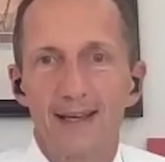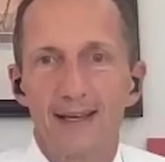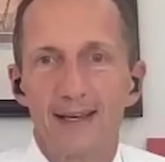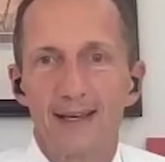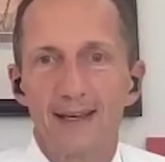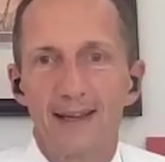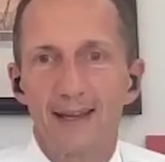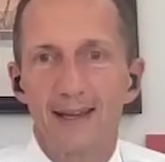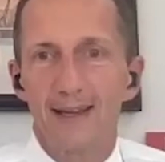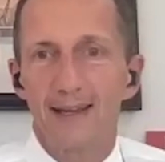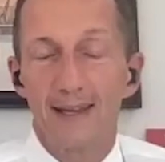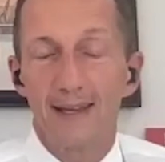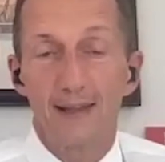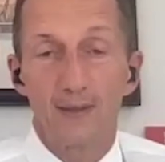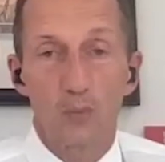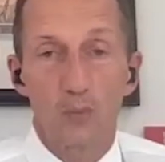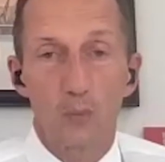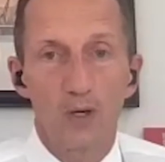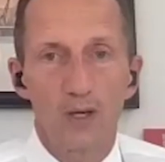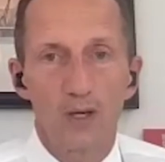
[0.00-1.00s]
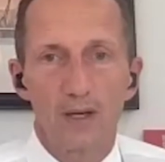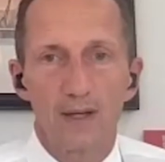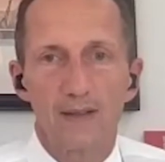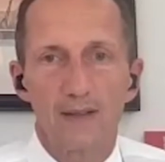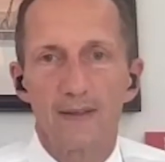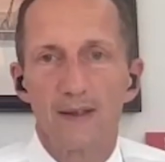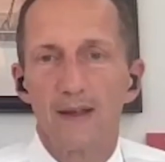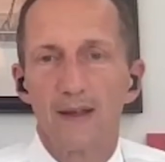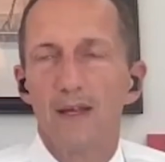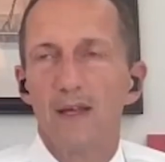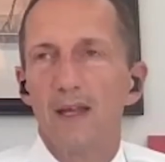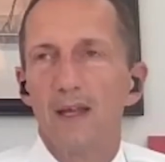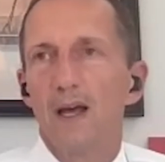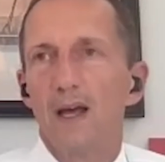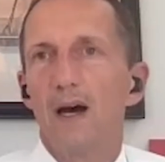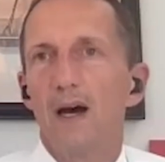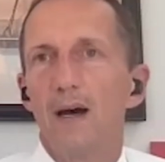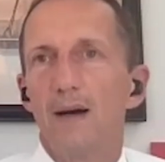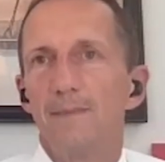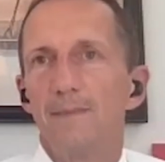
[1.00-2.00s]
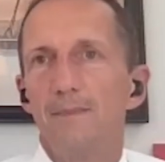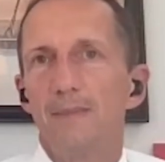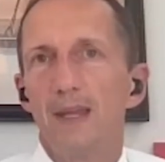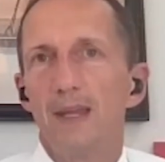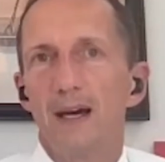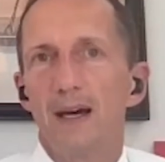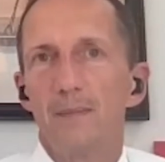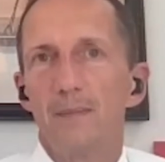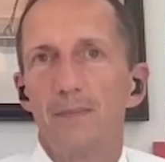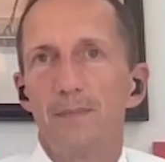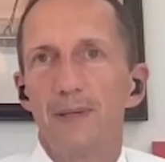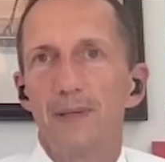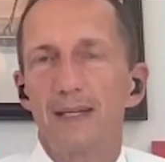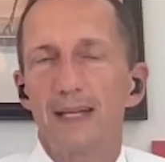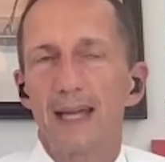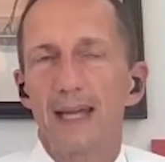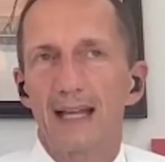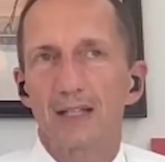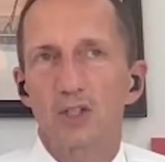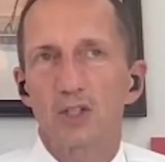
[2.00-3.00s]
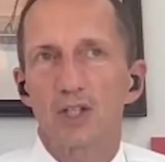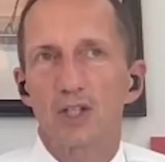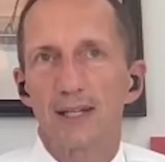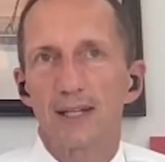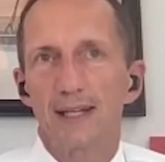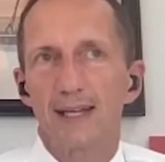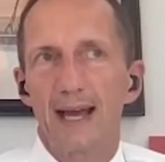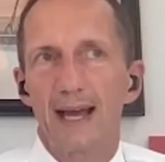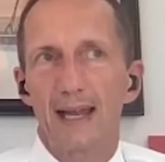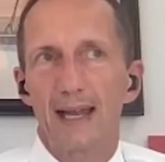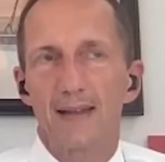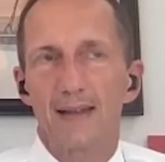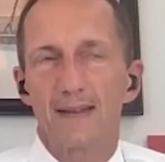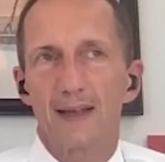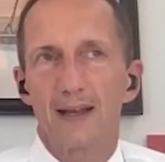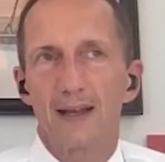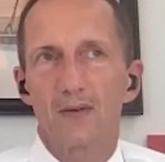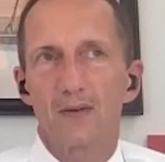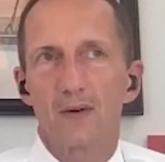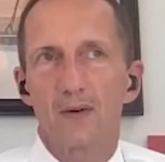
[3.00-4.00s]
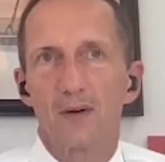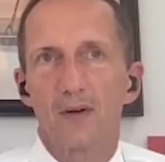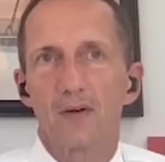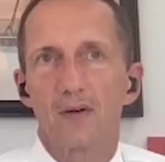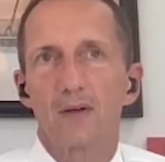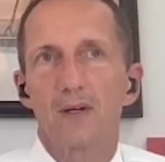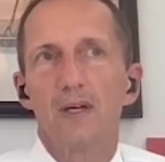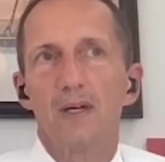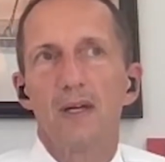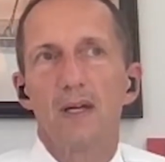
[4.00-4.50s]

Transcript: in his works. But actually, Alessandro